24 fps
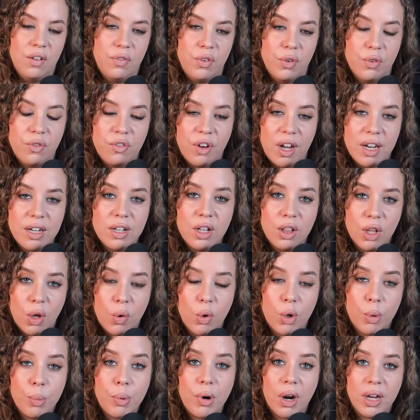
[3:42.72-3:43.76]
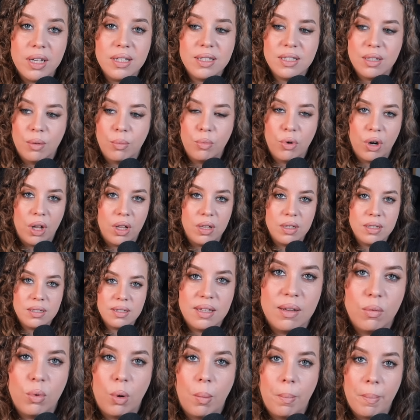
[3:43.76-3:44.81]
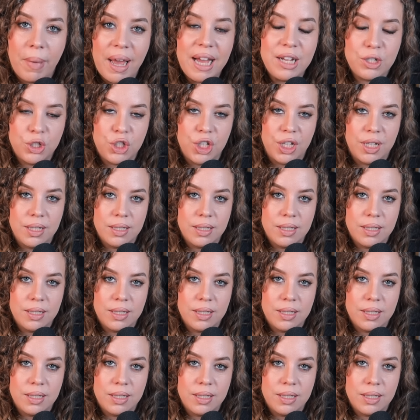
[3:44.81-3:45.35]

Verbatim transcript: And if you find a lower price somewhere else that will match